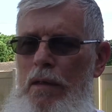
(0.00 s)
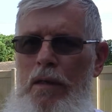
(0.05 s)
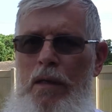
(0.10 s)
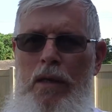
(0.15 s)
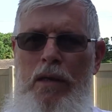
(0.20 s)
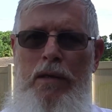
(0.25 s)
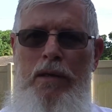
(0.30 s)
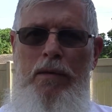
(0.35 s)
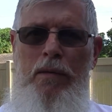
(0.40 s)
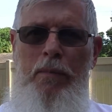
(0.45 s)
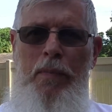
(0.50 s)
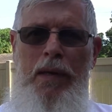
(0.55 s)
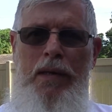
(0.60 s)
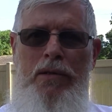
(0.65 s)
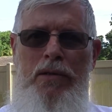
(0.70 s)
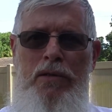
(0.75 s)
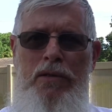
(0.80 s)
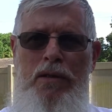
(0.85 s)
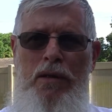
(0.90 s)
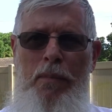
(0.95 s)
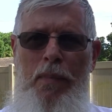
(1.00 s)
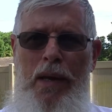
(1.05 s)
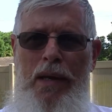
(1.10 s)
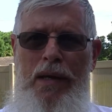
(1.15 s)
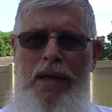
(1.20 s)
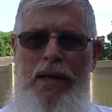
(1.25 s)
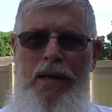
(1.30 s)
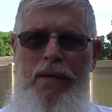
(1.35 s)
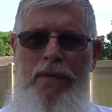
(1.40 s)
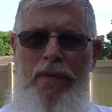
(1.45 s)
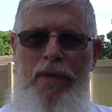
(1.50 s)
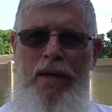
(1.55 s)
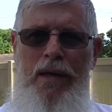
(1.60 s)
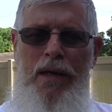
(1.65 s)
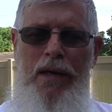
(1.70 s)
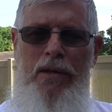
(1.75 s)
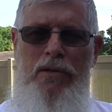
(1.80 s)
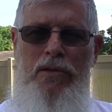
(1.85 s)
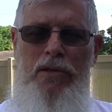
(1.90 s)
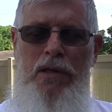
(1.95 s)
You can make just about anything
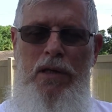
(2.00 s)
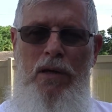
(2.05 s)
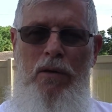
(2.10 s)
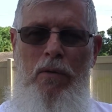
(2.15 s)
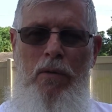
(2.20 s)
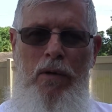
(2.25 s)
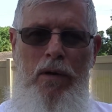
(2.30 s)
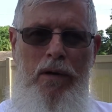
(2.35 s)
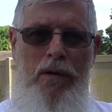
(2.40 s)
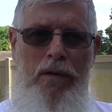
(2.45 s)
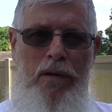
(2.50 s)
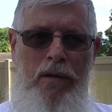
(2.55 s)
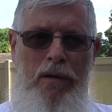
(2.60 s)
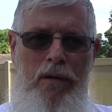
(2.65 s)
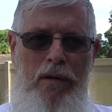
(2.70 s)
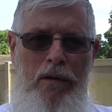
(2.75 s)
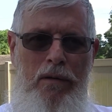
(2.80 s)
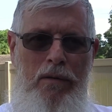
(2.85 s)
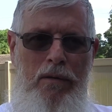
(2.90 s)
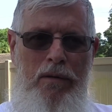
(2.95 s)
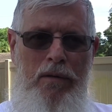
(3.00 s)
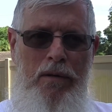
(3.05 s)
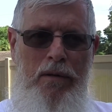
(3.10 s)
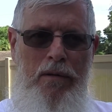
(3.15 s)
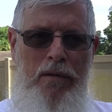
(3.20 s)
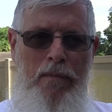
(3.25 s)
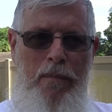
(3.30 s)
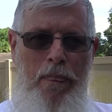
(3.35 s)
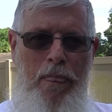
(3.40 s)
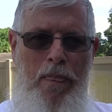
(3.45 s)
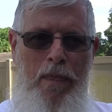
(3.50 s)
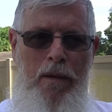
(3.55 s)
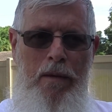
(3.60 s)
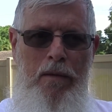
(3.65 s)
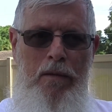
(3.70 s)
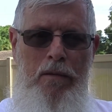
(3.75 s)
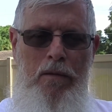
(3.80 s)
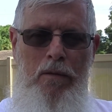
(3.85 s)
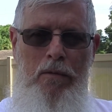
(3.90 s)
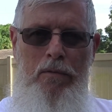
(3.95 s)
out of chicken wire, you know.
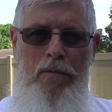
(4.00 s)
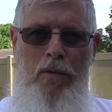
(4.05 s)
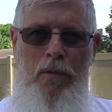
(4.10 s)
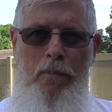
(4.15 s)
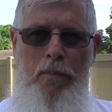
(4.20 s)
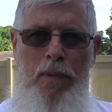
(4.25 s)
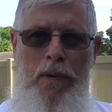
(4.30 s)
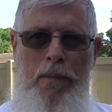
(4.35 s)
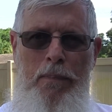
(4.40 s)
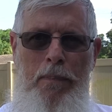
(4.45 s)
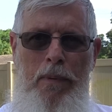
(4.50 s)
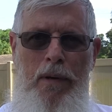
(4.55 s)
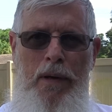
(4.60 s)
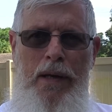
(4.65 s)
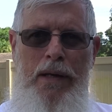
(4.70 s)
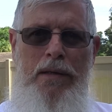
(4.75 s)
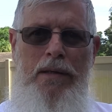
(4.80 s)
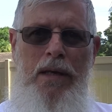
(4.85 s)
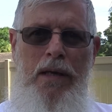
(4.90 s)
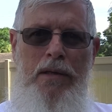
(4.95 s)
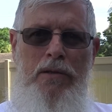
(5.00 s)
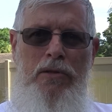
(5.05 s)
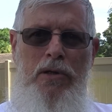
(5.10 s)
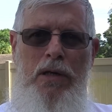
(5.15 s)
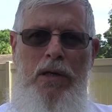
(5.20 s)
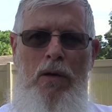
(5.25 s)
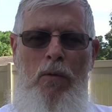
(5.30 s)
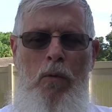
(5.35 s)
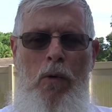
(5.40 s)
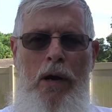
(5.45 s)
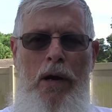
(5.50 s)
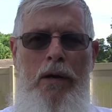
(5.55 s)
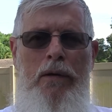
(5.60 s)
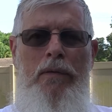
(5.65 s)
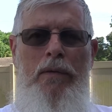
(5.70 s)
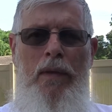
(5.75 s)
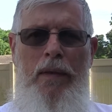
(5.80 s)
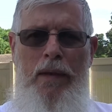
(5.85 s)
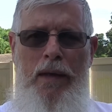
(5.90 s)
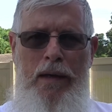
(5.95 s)
Don't people like take chicken wire
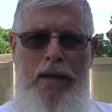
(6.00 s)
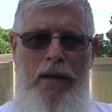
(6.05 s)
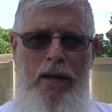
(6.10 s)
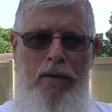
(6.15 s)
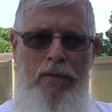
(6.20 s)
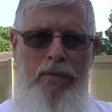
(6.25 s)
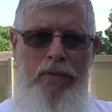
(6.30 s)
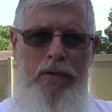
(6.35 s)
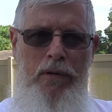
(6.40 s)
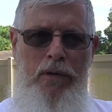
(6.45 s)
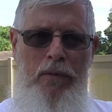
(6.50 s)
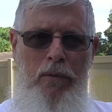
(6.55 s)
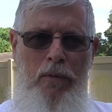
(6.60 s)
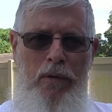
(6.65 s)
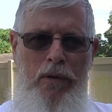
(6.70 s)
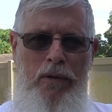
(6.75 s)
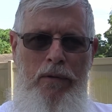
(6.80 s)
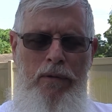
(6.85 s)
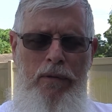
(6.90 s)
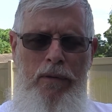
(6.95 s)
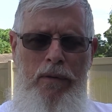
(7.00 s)
and then they cover it with